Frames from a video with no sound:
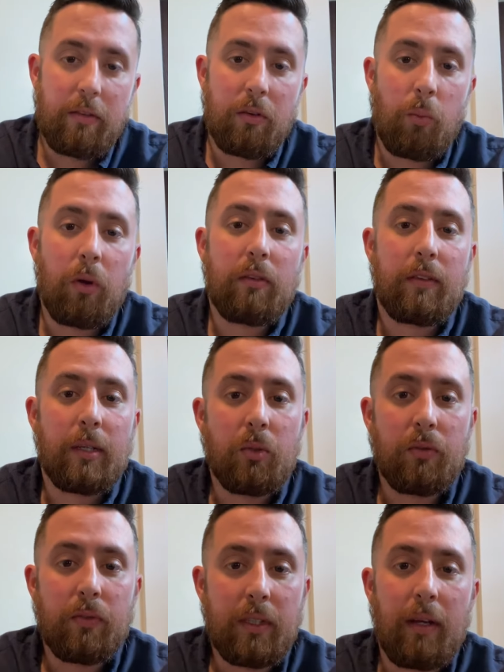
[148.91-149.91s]
So once they
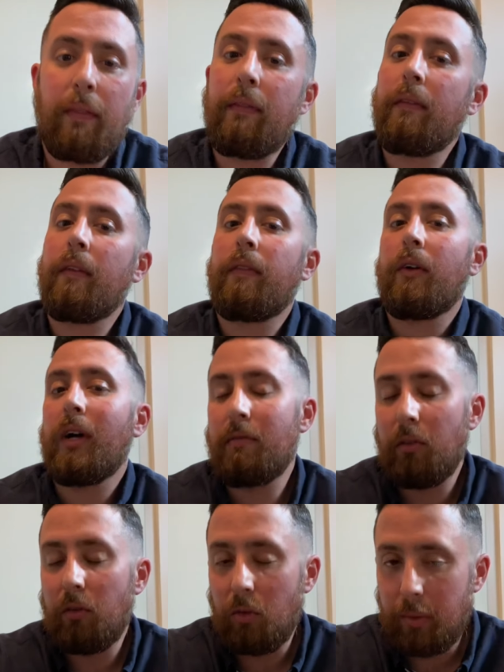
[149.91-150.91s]
move in, they'll have
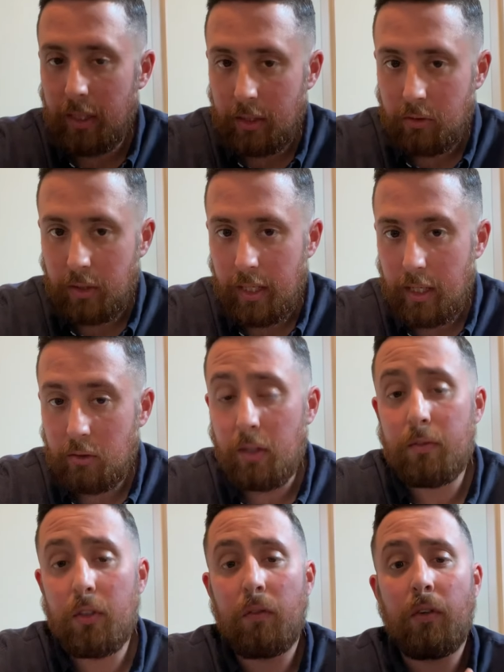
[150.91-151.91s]
a little bit extra cash
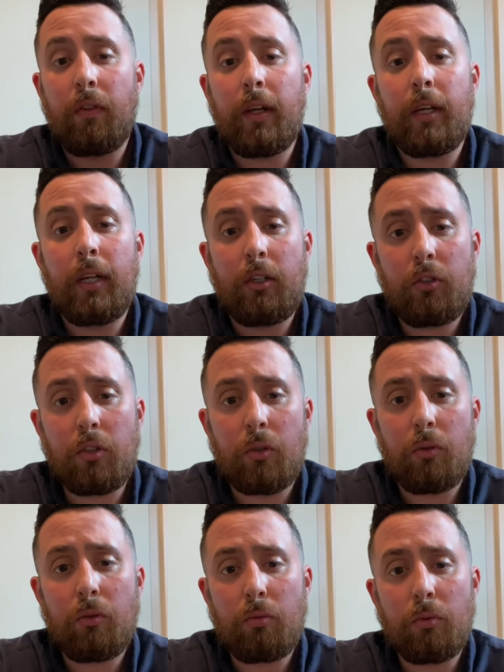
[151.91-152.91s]
left over. They can actually
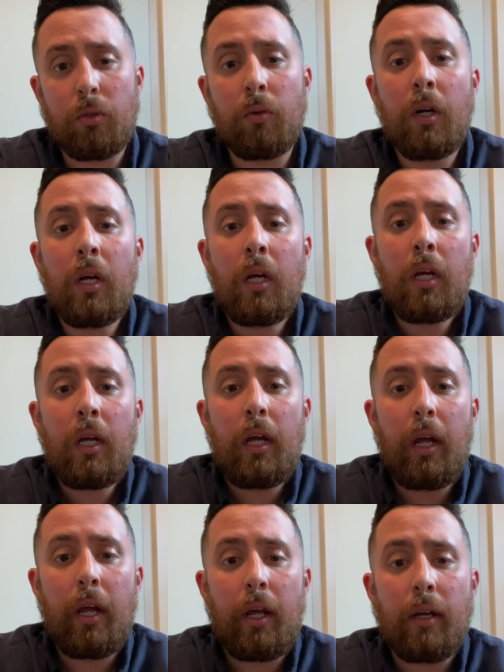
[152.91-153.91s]
go through
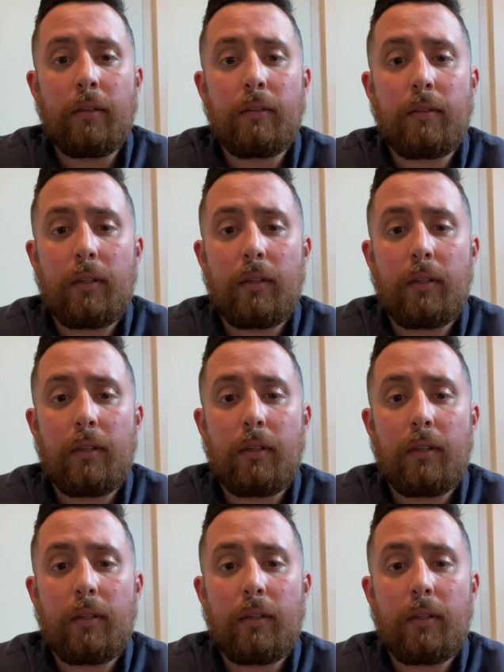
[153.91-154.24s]
and